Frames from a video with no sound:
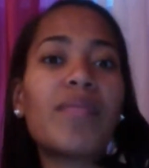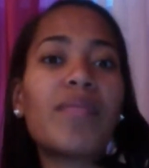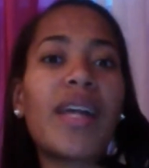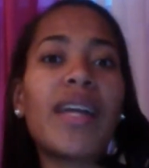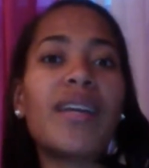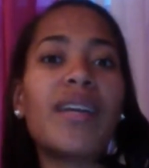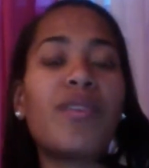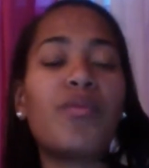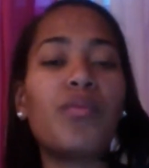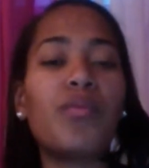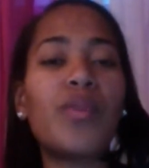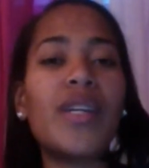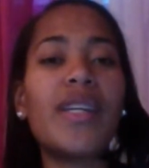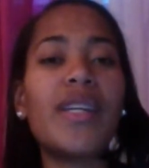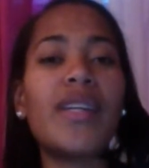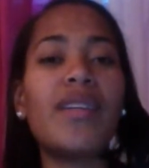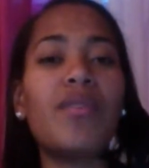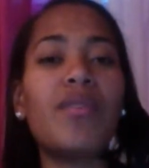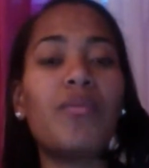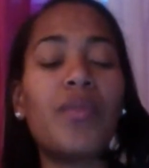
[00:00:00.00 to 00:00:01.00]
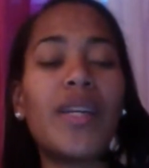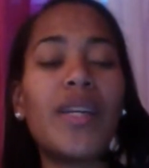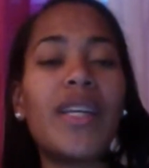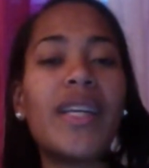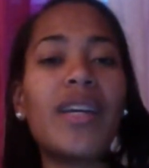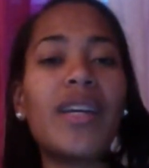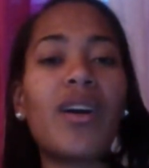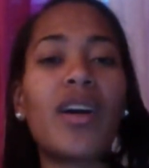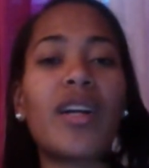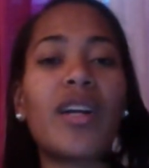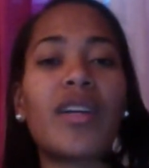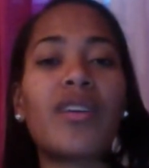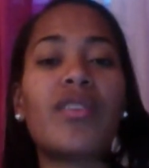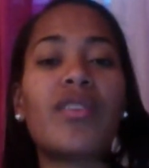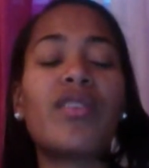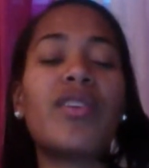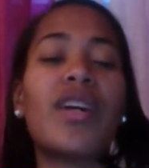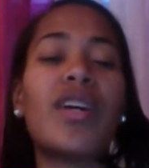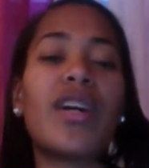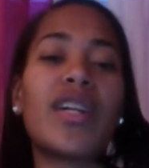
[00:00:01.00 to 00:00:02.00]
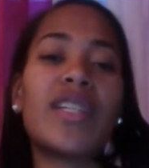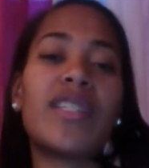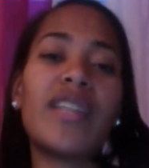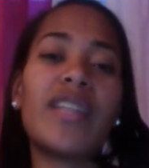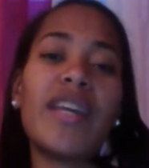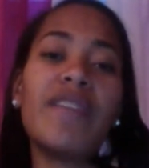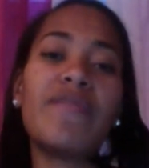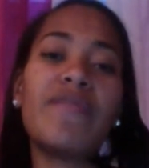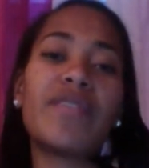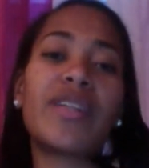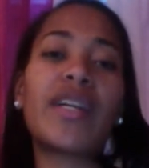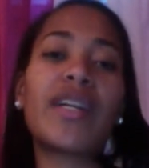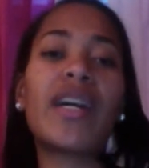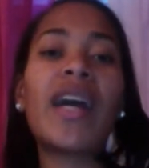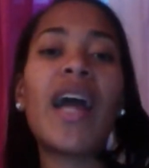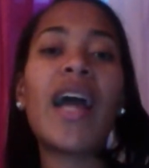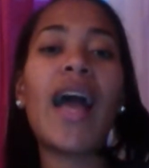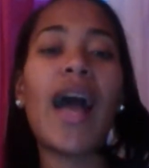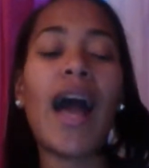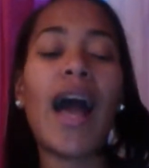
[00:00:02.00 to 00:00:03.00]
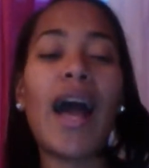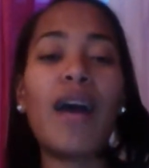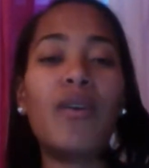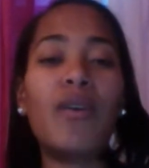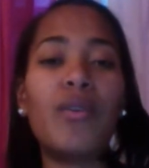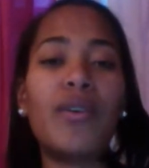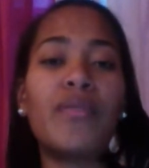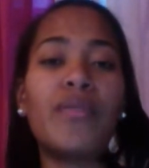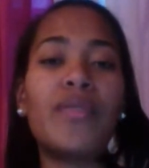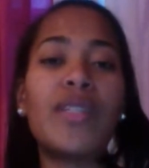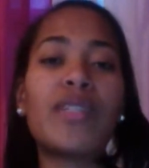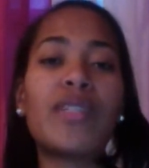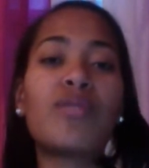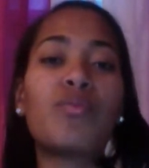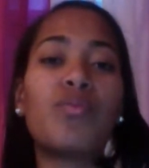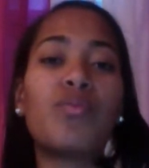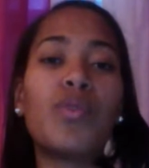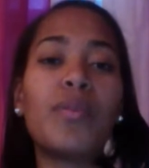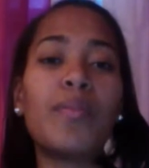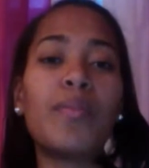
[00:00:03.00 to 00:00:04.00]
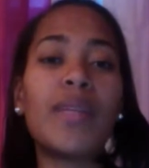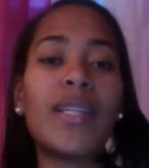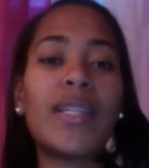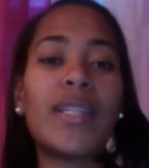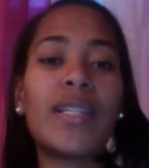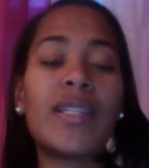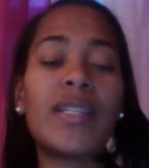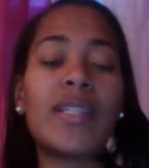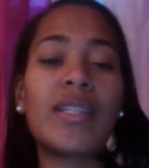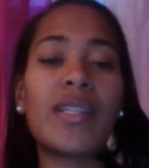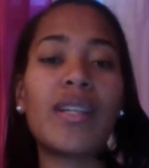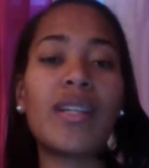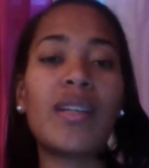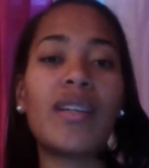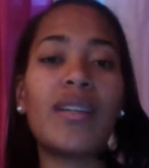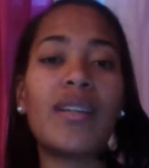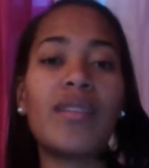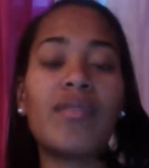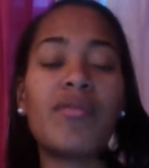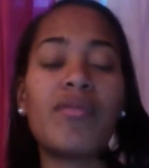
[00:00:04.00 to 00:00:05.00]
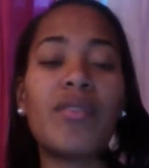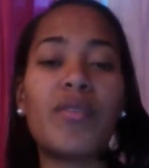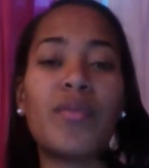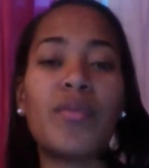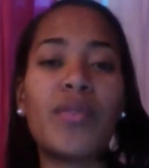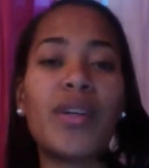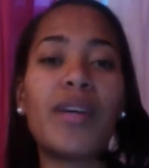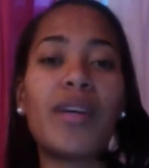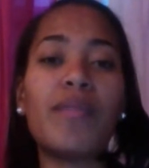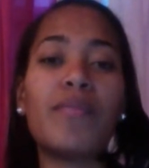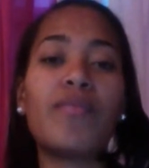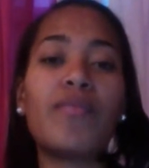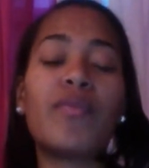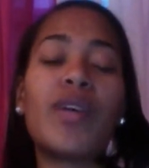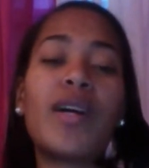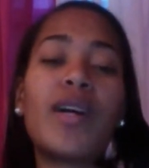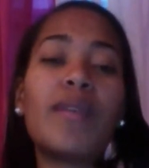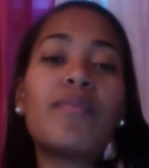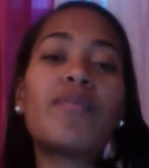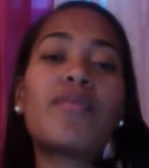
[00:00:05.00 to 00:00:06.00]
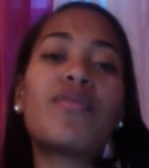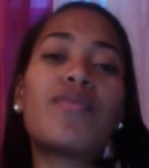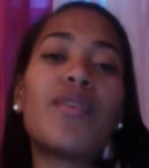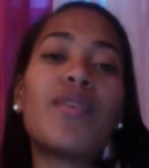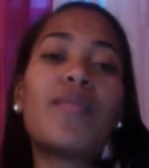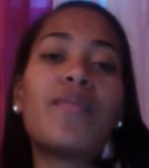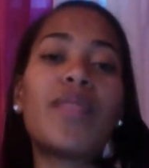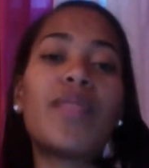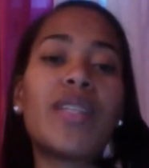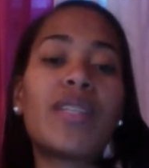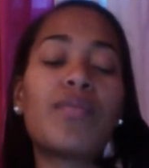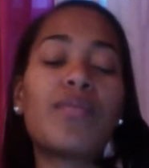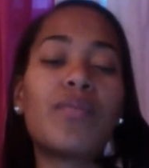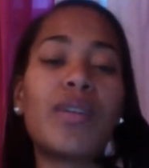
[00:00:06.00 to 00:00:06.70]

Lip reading: Like, we get our savior out of this woman's, comes from this,